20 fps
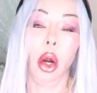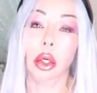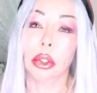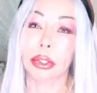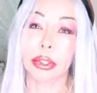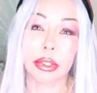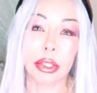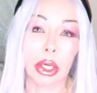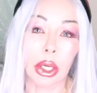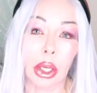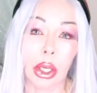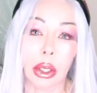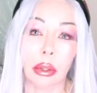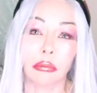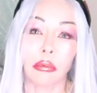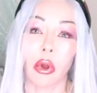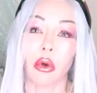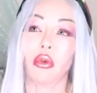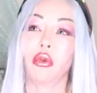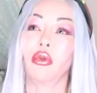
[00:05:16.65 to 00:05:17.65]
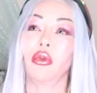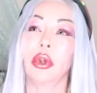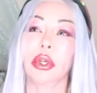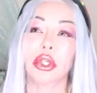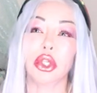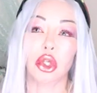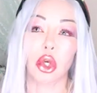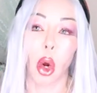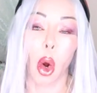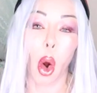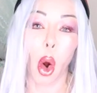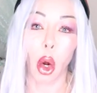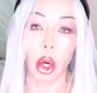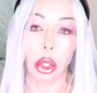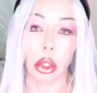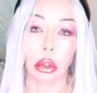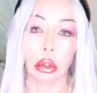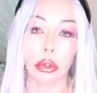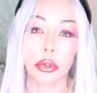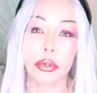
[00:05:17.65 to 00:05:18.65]
the time, fish
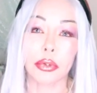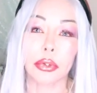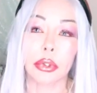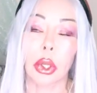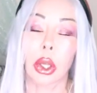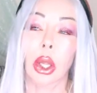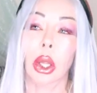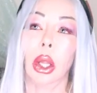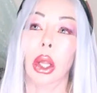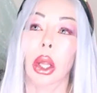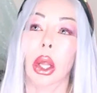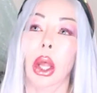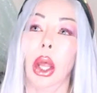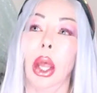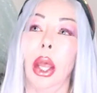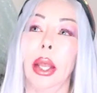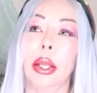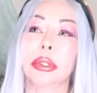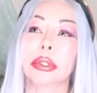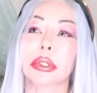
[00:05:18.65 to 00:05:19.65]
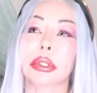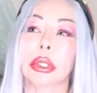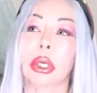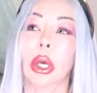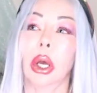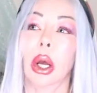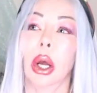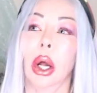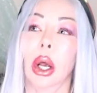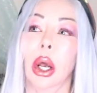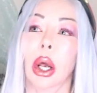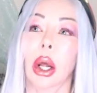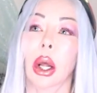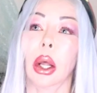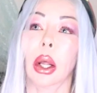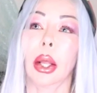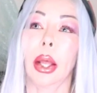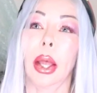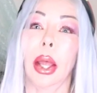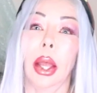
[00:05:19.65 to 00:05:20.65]
oils, and
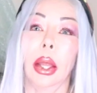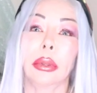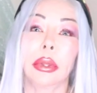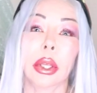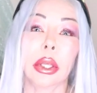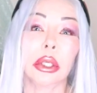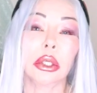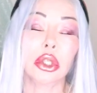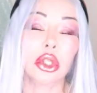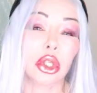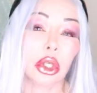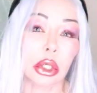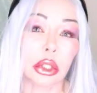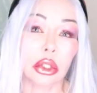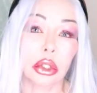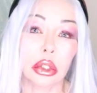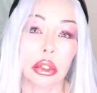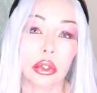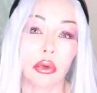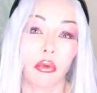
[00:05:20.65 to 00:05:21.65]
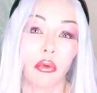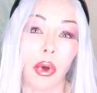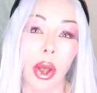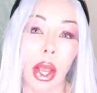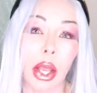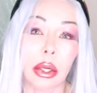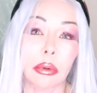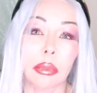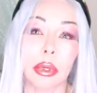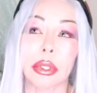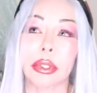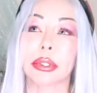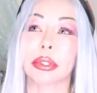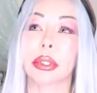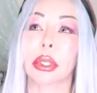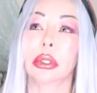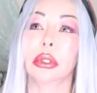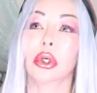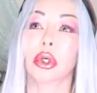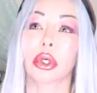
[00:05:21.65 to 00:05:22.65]
the injections of vitamins.
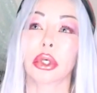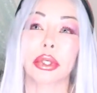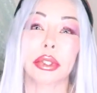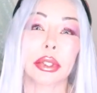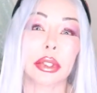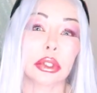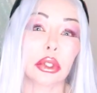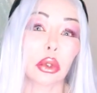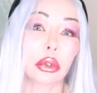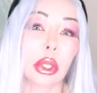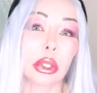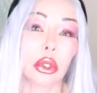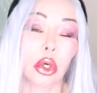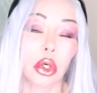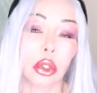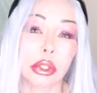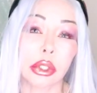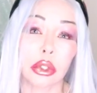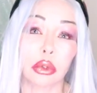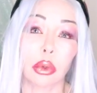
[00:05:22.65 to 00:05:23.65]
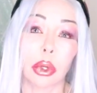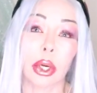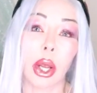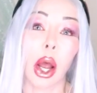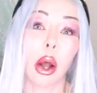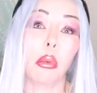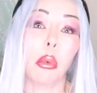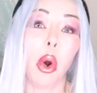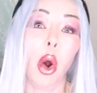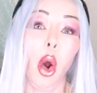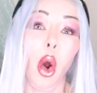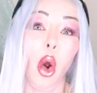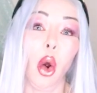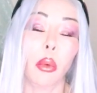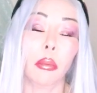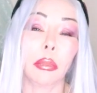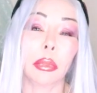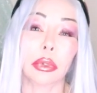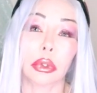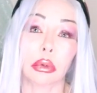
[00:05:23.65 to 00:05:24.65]
The nurses or the doctors will come
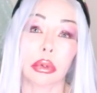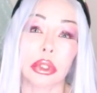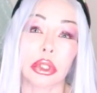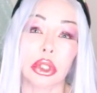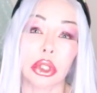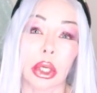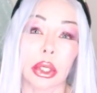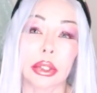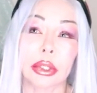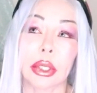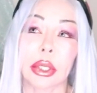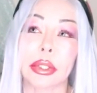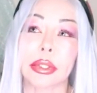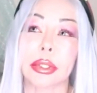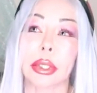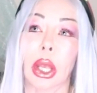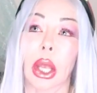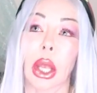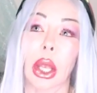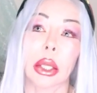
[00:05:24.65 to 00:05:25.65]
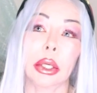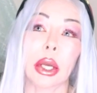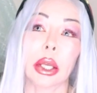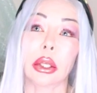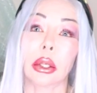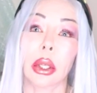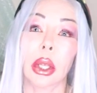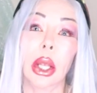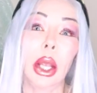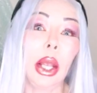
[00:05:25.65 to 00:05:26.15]
home to inject us, and